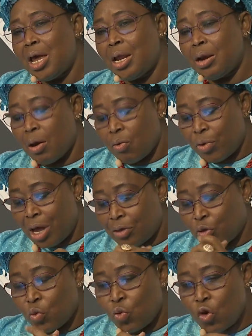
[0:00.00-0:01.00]
and we are
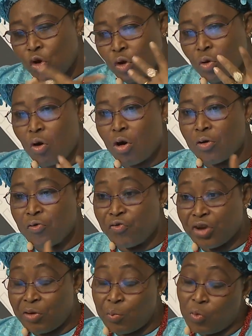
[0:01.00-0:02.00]
working on
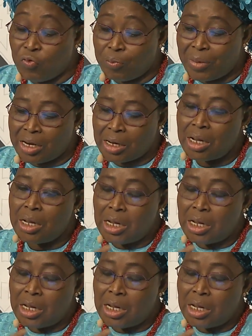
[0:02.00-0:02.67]
free movement.